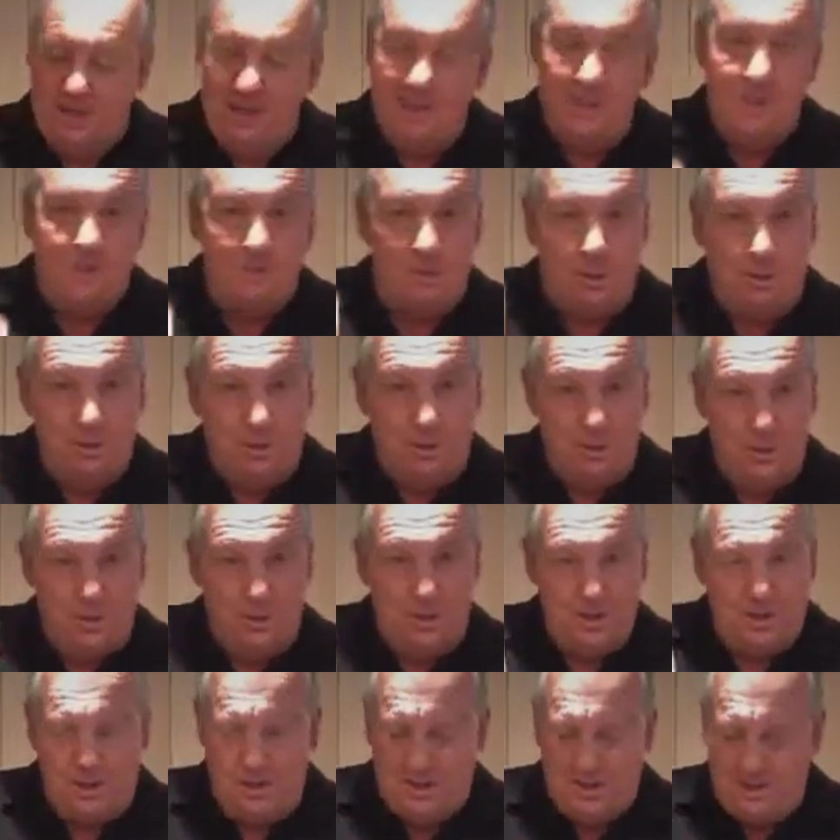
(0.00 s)
So we'll be
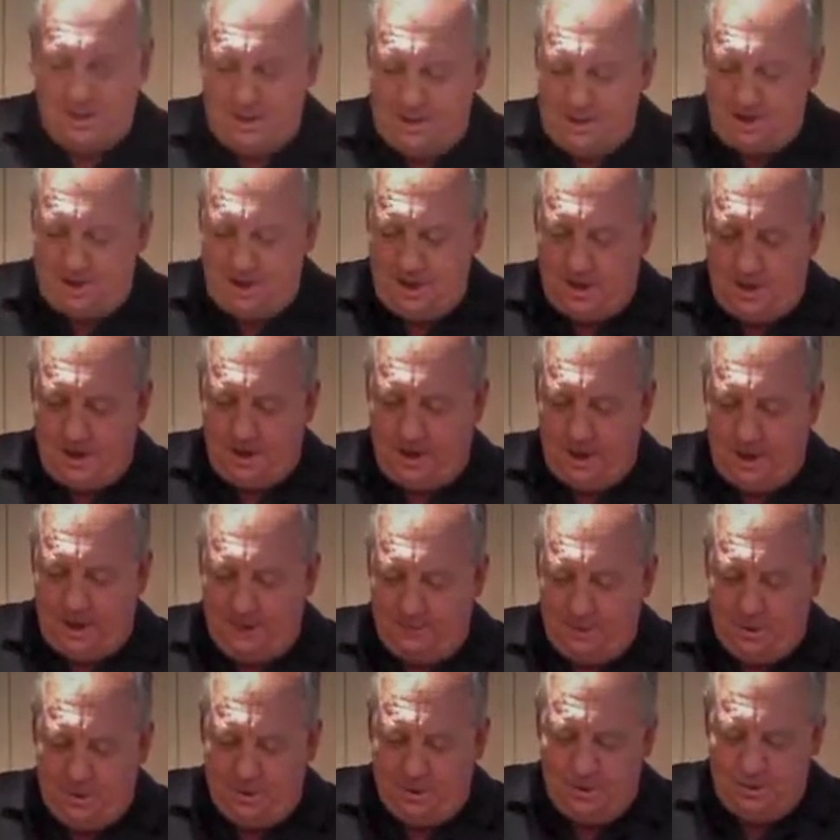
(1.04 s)
using the sea star
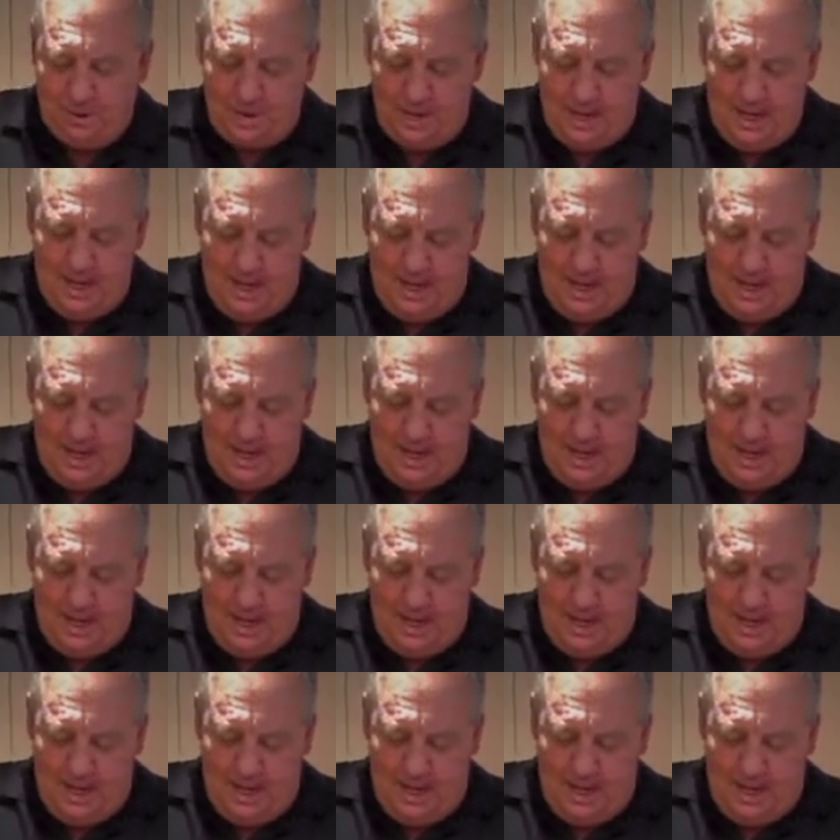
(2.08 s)
clam juice,